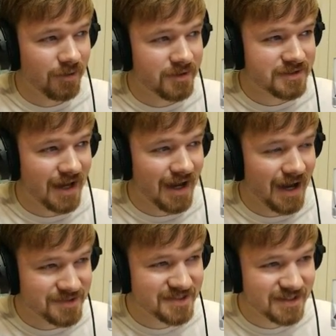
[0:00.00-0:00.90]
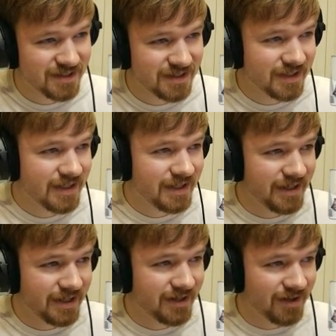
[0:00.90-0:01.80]
Oak's house
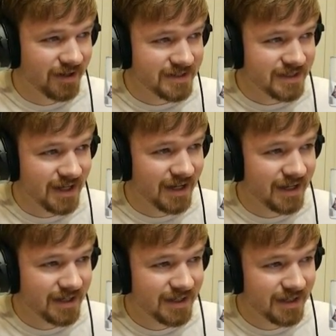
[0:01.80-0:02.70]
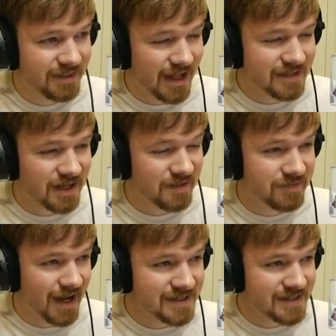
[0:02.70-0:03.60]
in RTA. That's how
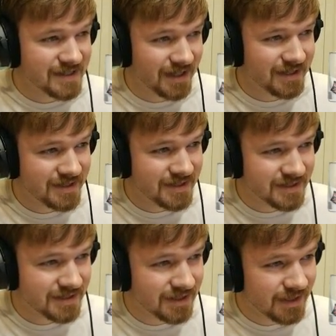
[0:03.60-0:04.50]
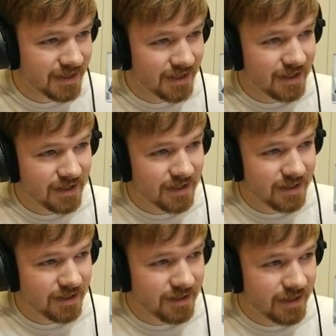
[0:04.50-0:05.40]
fast that is.
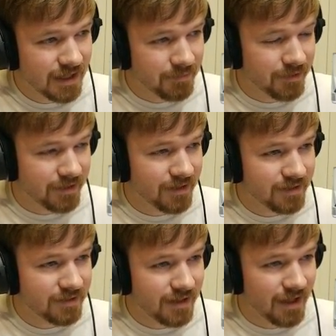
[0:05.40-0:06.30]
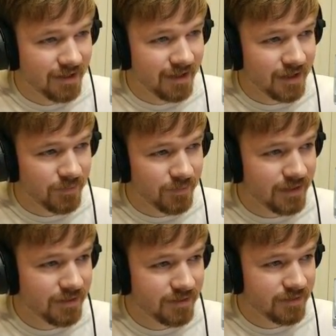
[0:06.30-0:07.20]
Hey Maria, and hey Weed.
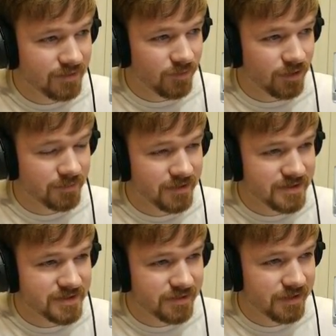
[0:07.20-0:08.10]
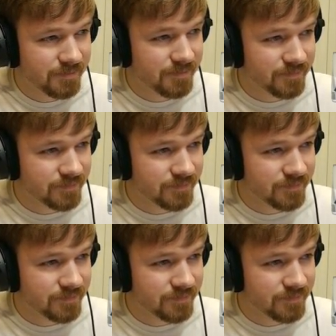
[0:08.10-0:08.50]
Welcome to the stream.